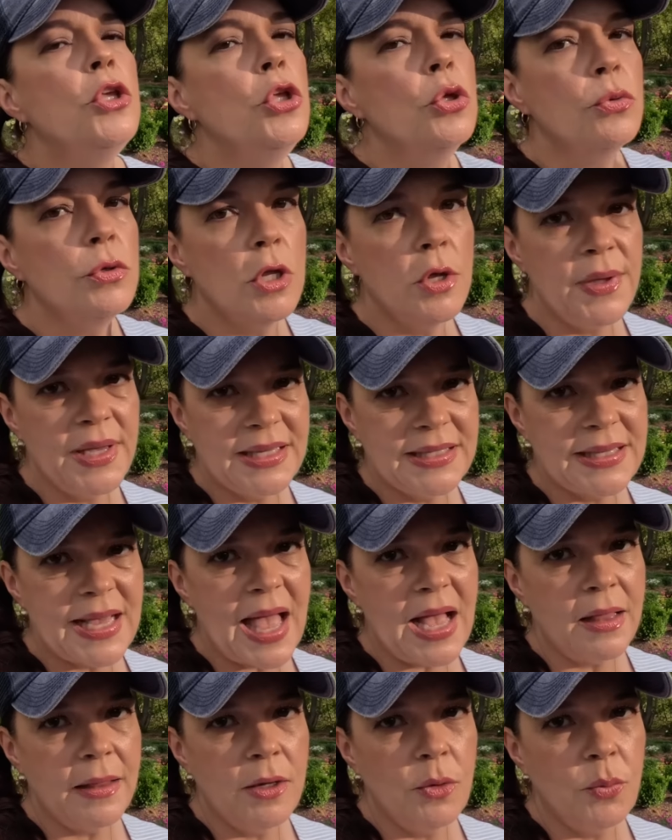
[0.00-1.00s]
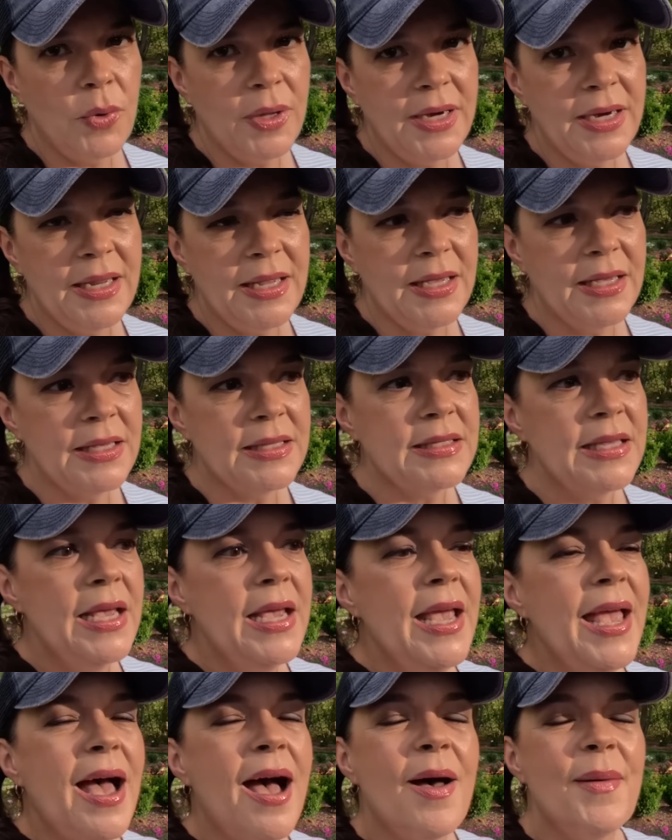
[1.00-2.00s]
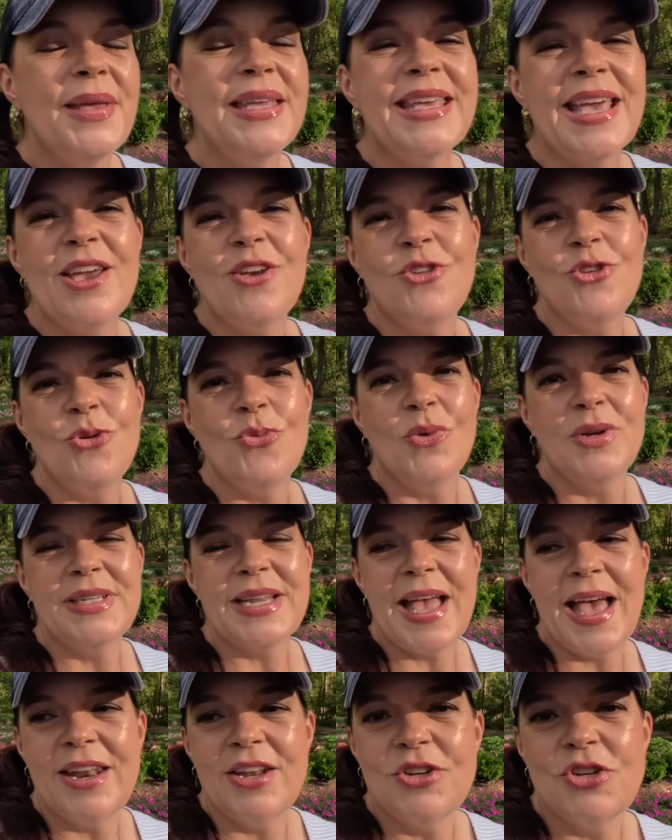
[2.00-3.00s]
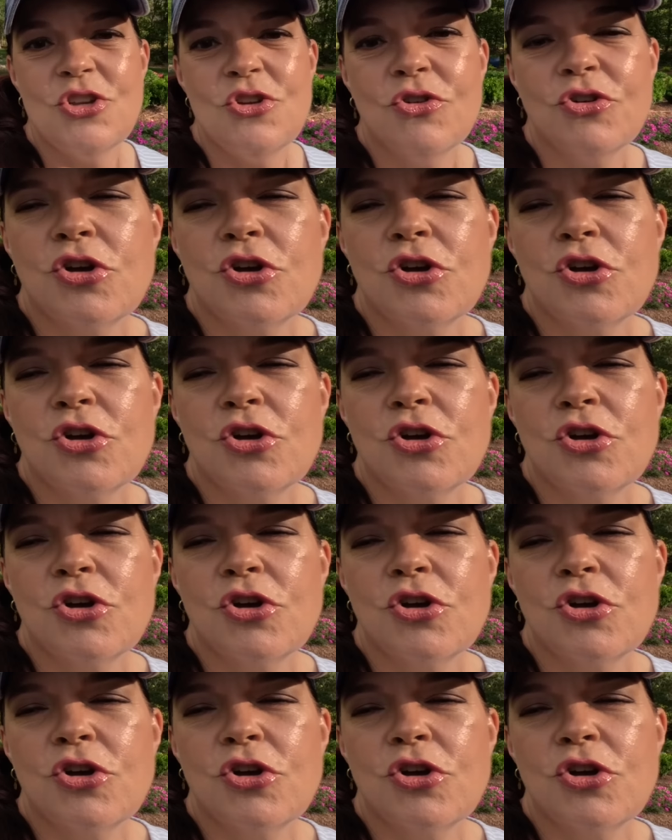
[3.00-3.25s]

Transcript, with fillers: You'll know exactly what it is uh, in case you want to add it to your